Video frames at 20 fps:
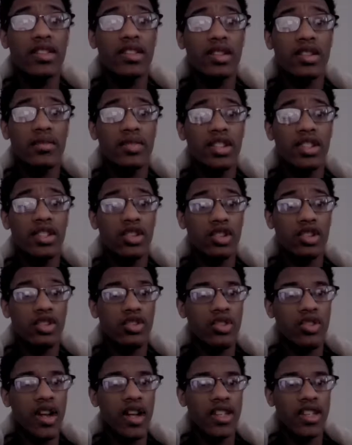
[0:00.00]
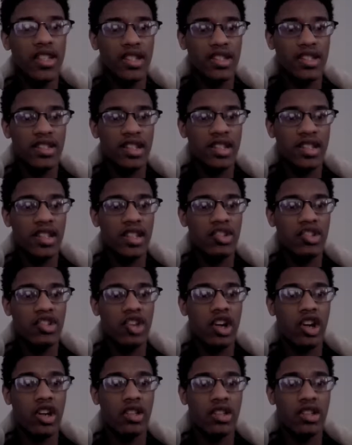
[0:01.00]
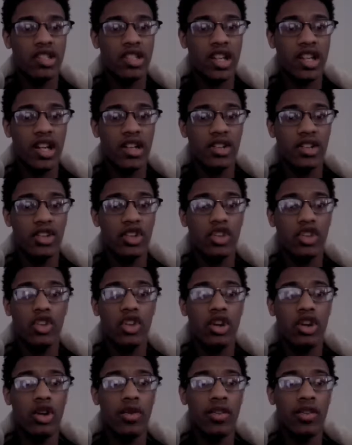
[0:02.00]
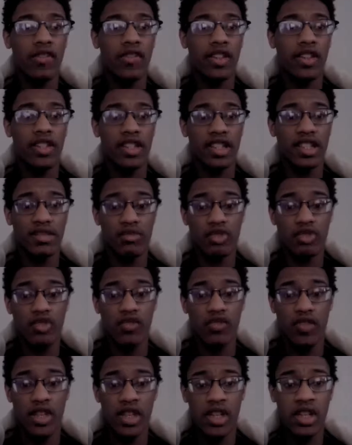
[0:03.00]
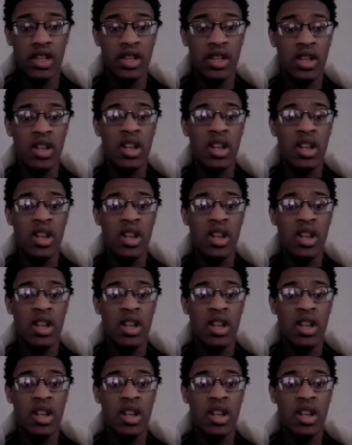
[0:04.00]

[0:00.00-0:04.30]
some of the other ideas that they decided to go along with in this movie.